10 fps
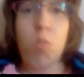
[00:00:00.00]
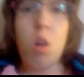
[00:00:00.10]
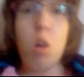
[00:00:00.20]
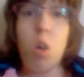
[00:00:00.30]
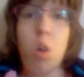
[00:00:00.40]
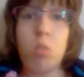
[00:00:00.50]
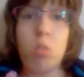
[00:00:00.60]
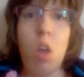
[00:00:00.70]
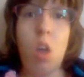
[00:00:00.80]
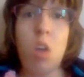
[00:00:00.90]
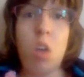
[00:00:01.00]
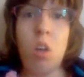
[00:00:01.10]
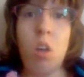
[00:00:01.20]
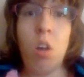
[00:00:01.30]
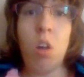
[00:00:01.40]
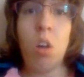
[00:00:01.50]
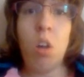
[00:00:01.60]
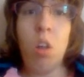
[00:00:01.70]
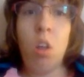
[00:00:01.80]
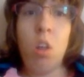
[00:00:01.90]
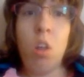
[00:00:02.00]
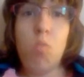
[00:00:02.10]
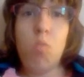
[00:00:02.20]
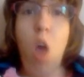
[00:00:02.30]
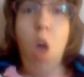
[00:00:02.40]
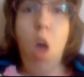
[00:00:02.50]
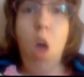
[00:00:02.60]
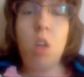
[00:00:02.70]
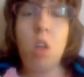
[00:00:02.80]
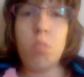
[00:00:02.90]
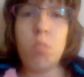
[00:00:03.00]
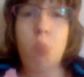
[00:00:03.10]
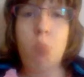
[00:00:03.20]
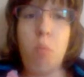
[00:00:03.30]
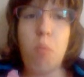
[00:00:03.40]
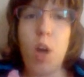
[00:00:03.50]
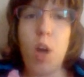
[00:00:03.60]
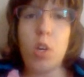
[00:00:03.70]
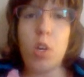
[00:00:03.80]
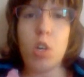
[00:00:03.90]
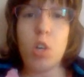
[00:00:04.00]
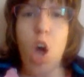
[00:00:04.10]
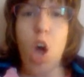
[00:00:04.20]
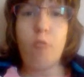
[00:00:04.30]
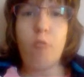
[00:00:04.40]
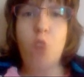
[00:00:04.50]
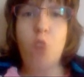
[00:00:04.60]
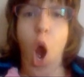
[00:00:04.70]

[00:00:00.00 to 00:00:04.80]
What do you say? No, my brain turned off.